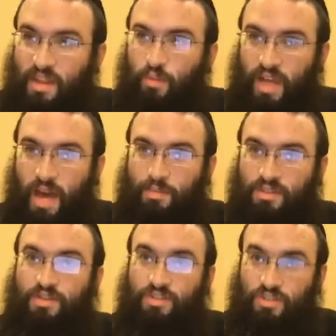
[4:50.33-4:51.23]
And then what
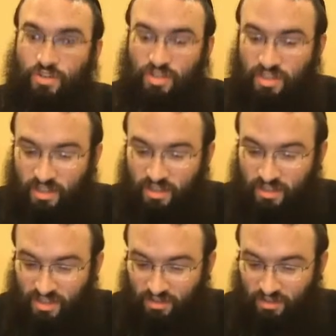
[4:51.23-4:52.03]
happens if he's a good yid,